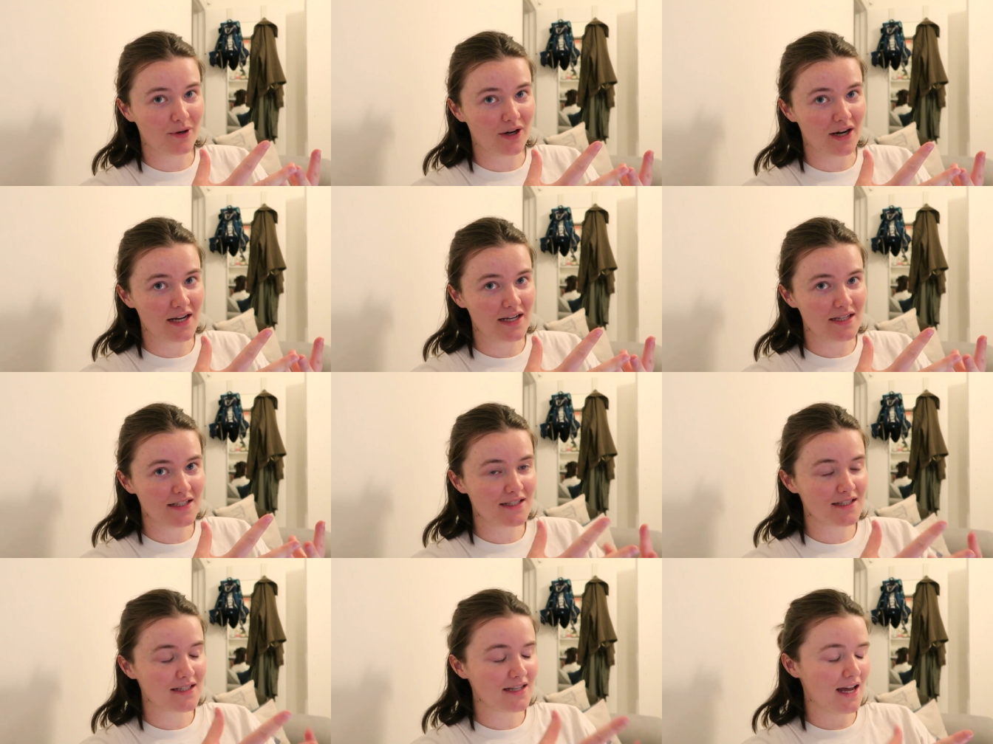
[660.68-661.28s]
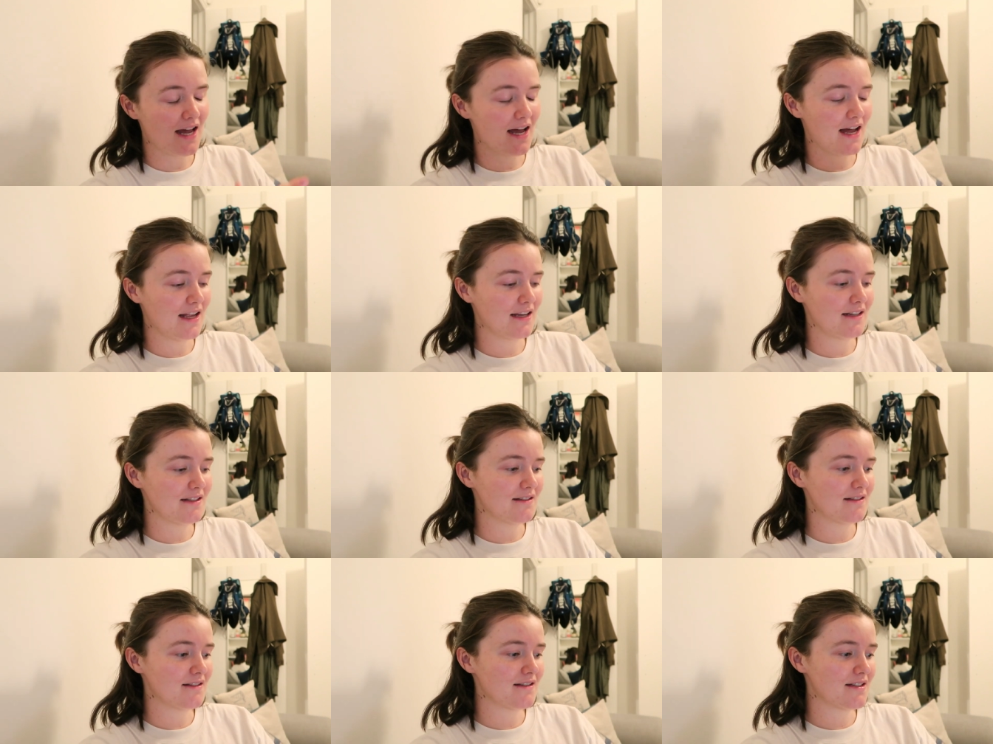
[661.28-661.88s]
praised
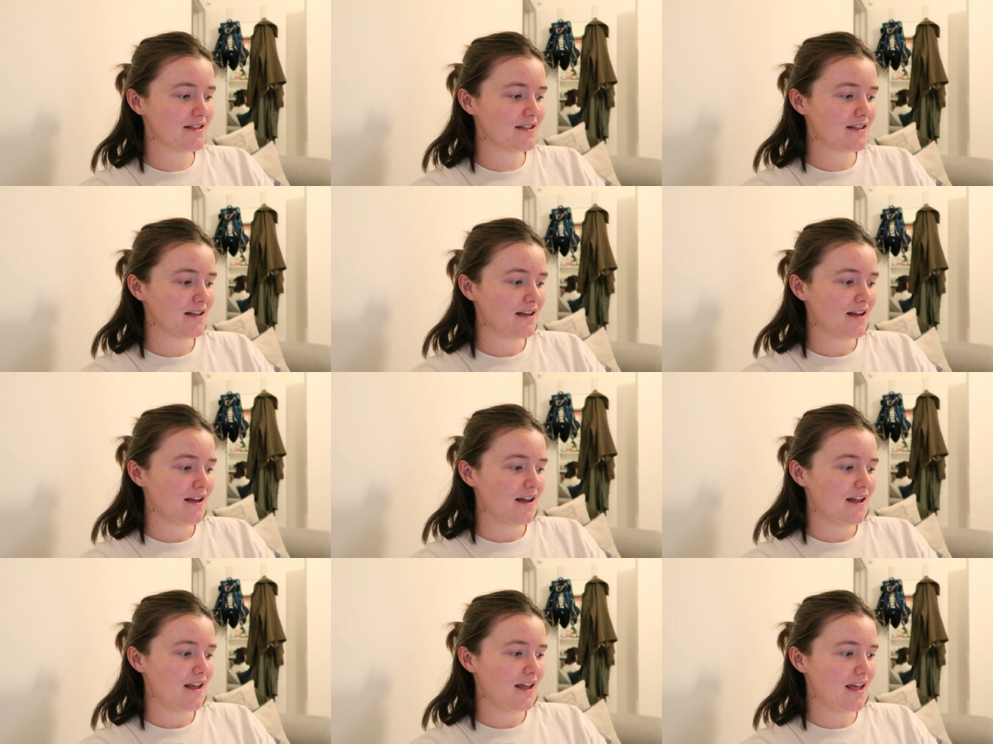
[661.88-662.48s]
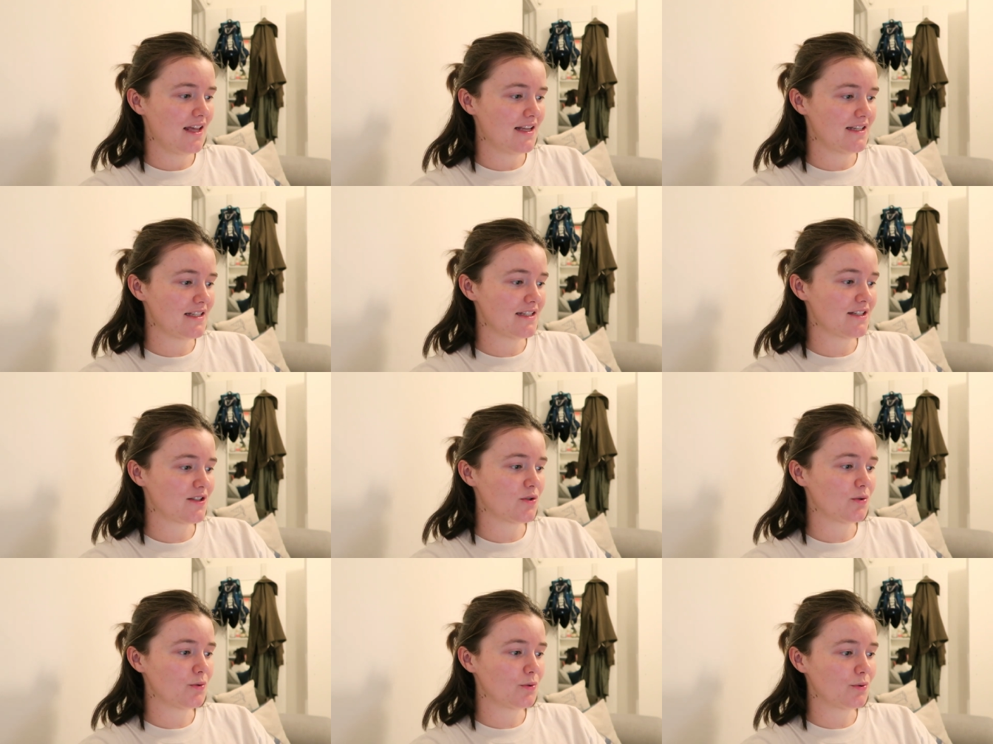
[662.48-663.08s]
and it
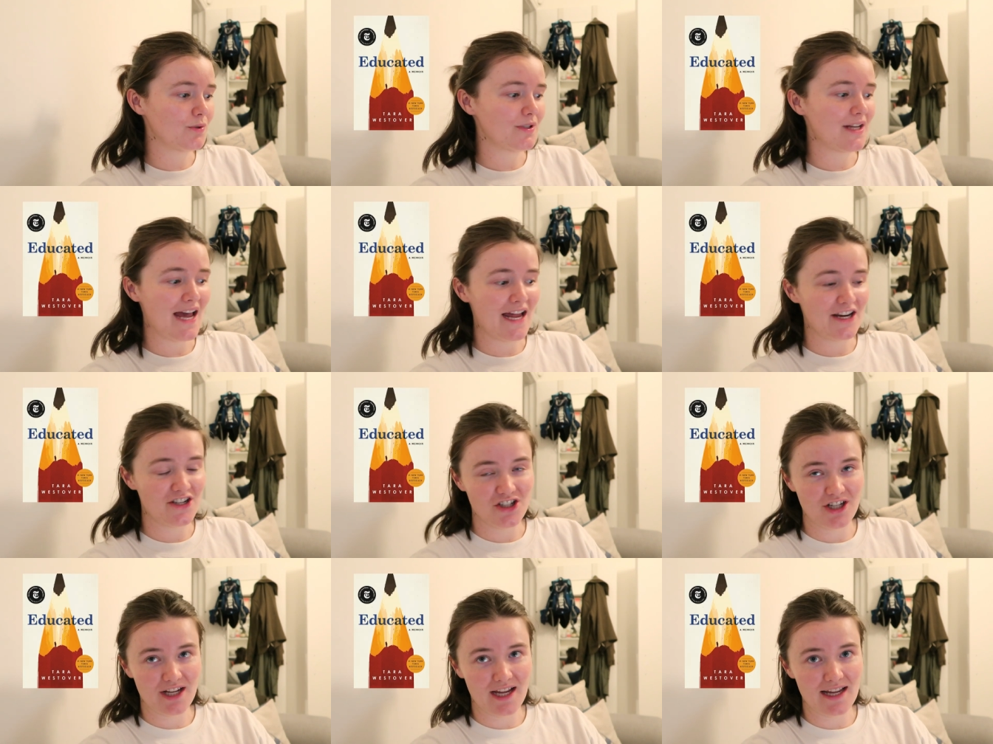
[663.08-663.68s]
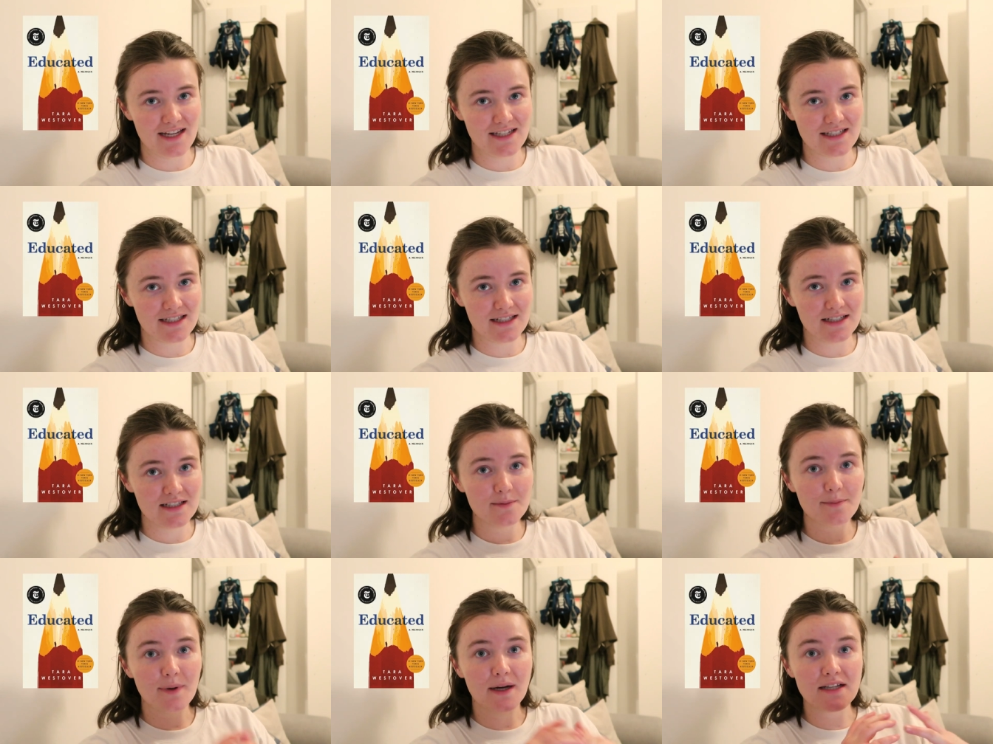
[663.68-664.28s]
is called
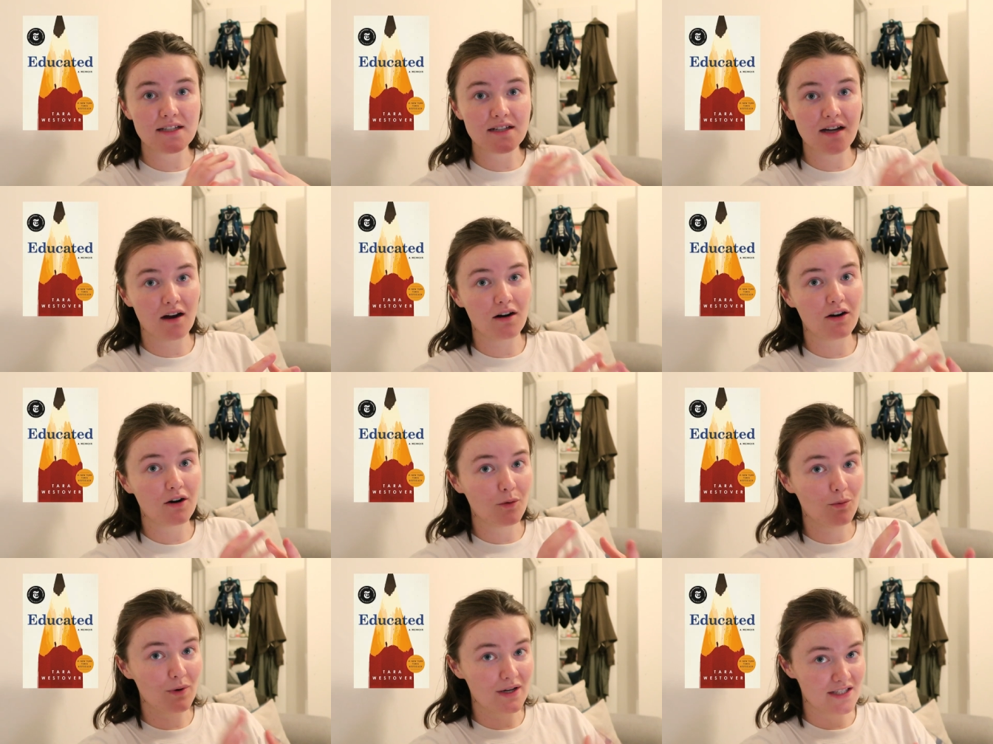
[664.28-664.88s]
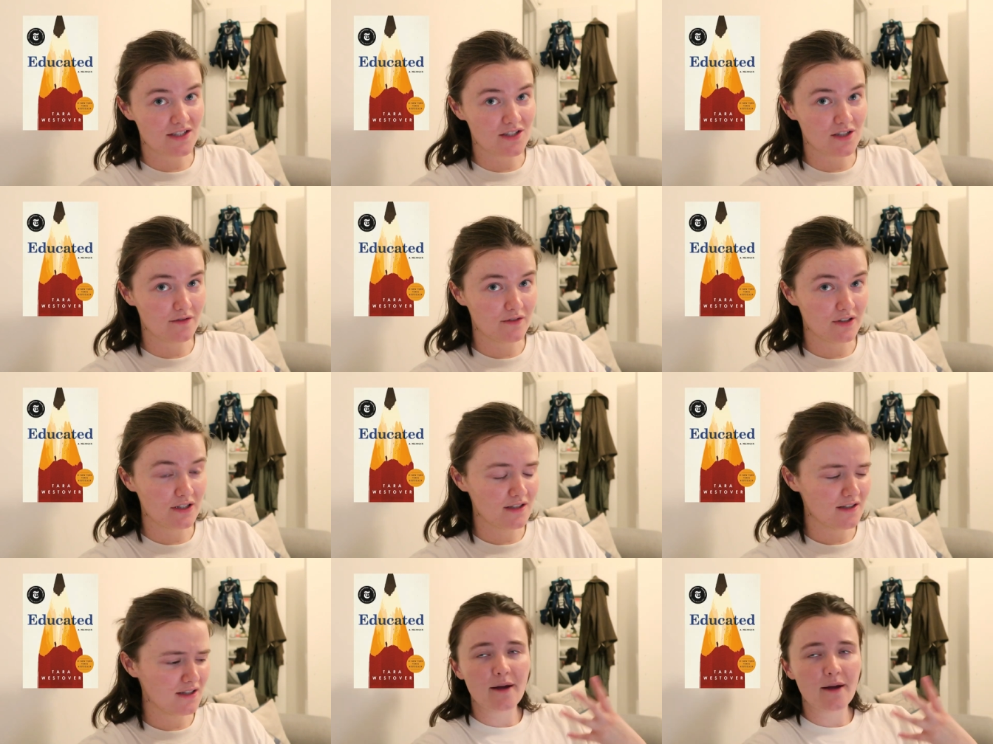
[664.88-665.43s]
Educated by Tara Westover.